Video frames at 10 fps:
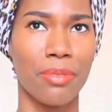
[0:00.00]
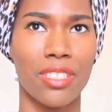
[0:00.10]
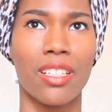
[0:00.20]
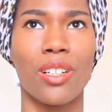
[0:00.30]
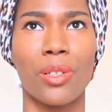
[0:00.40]

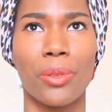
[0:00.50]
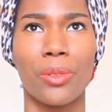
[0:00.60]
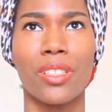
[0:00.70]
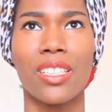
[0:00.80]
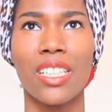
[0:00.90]
So
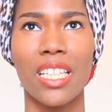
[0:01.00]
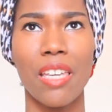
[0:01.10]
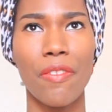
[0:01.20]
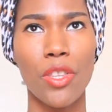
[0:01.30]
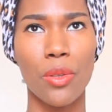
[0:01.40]

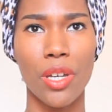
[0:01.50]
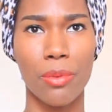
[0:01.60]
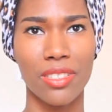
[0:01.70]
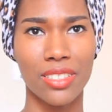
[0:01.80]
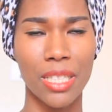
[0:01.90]
even though there
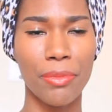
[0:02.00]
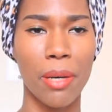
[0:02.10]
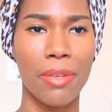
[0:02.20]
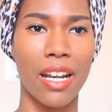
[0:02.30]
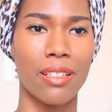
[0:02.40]
was steam
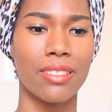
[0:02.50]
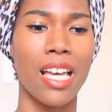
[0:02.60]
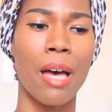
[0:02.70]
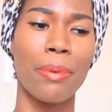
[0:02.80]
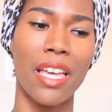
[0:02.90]
coming out of the
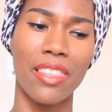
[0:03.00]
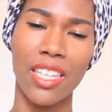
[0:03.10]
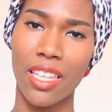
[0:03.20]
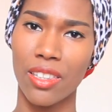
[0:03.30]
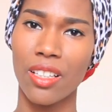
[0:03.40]
top, I
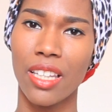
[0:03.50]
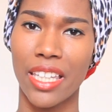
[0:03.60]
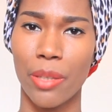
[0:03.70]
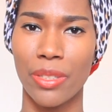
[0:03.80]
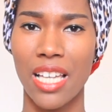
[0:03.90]
think it looked
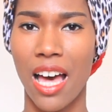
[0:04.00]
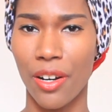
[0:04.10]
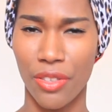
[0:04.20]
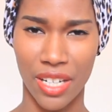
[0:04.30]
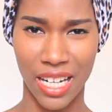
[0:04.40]
like it was hotter
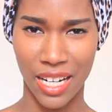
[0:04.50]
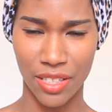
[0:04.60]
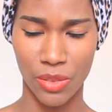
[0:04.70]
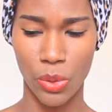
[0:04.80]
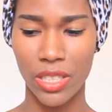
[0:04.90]
than it
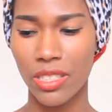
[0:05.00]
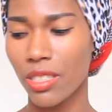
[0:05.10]
actually was.